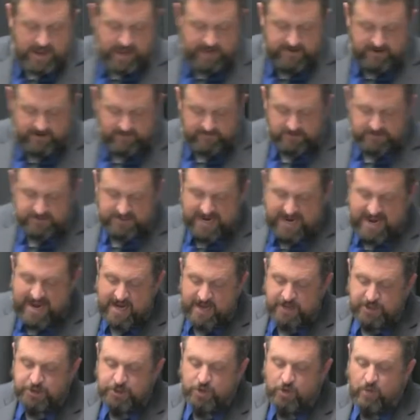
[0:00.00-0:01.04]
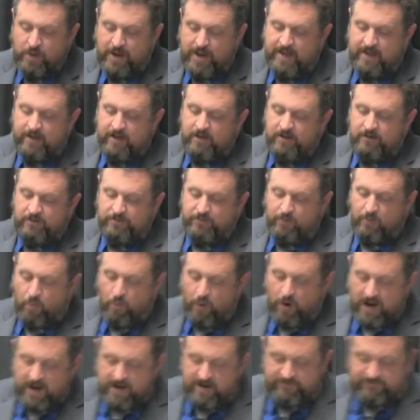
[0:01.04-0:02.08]
devils, and Joanna, the
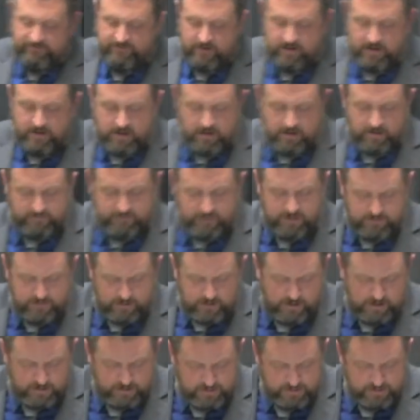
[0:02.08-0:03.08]
wife of uh,